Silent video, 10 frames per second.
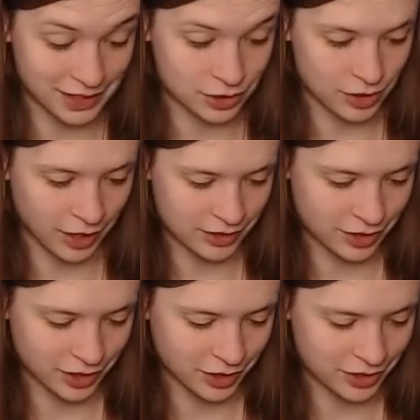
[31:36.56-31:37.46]
since
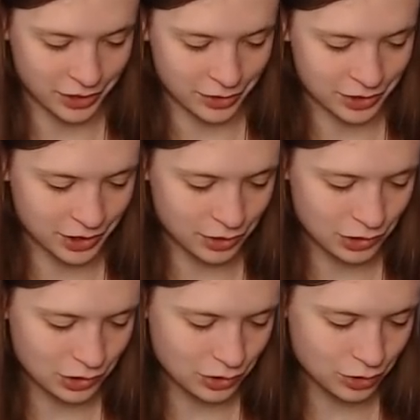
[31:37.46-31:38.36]
Dragons Trakir, so there isn't
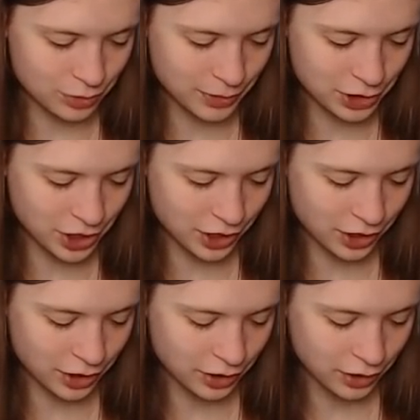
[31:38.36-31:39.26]
too much
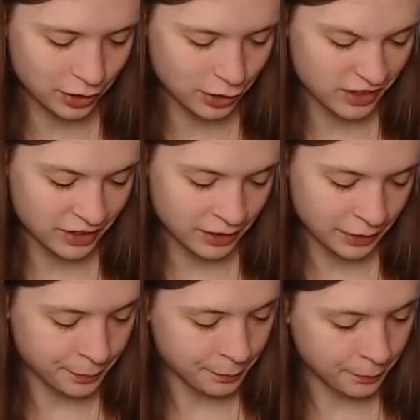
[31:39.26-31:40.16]
here.
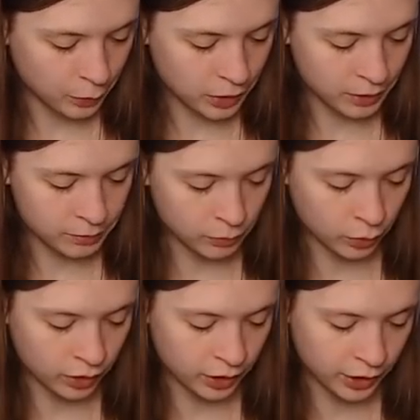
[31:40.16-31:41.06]
We'll get
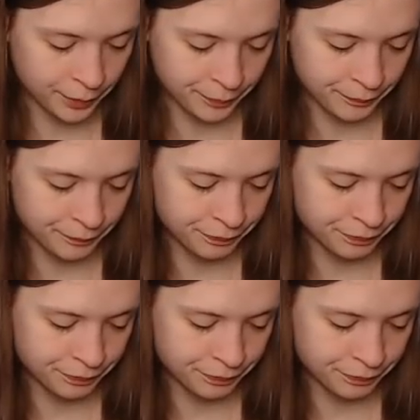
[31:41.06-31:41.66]
more,